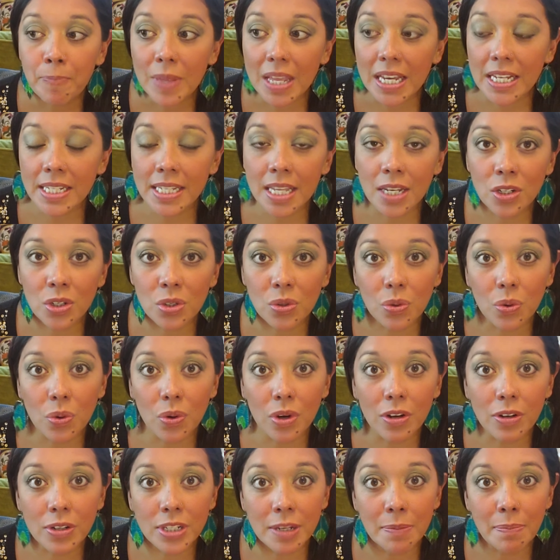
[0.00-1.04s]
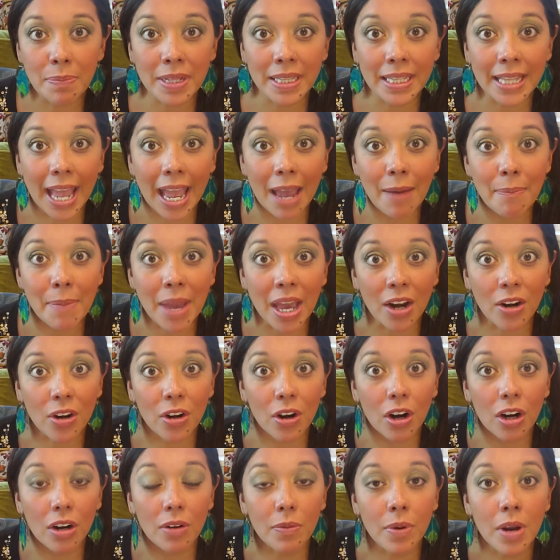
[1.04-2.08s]
essential oils and plant matter
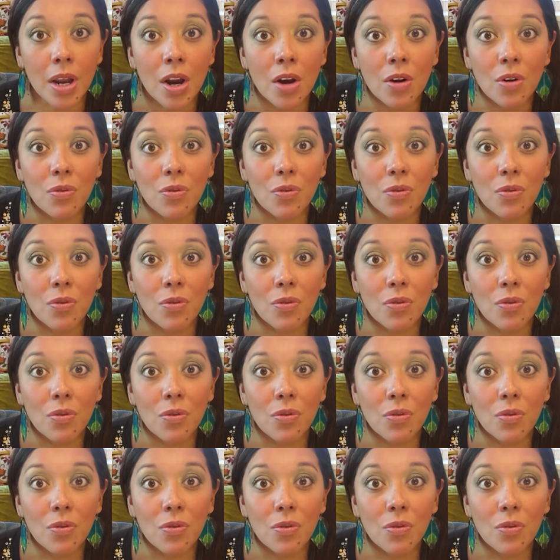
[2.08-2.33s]
are